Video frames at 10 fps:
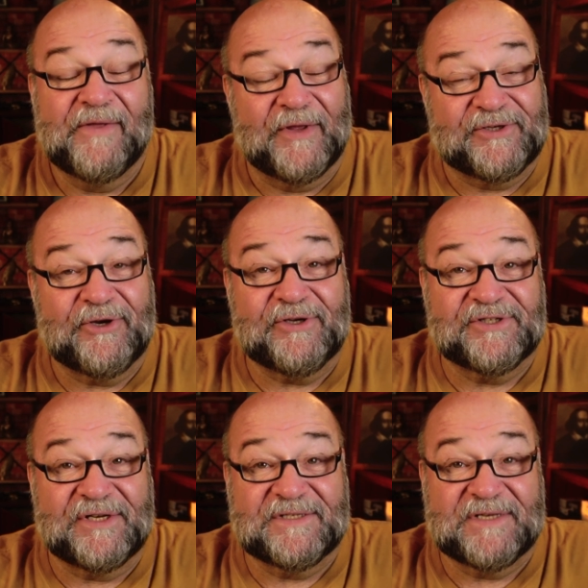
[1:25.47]
The
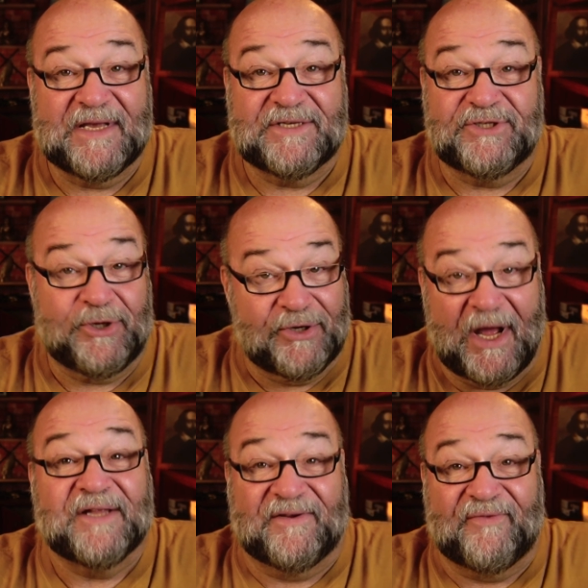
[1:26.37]
church just says you're
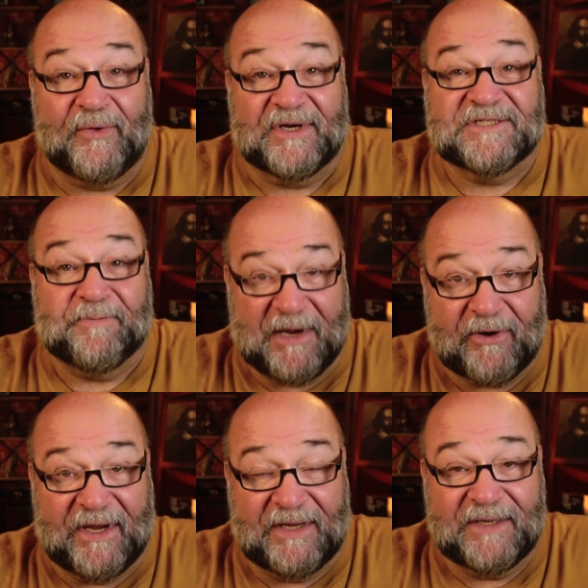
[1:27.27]
not divorced,
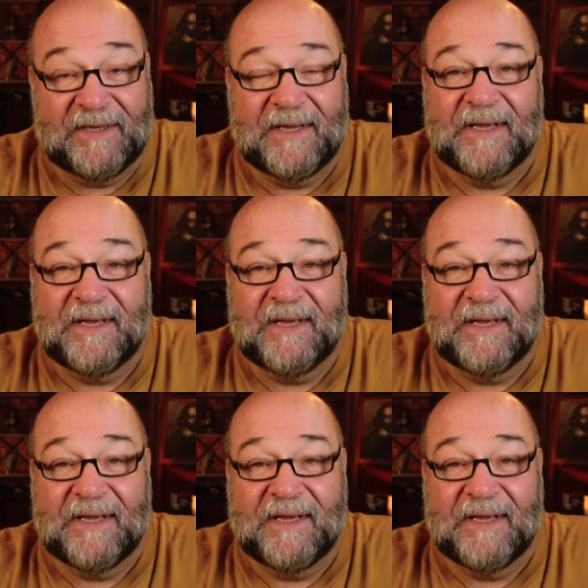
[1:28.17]
period.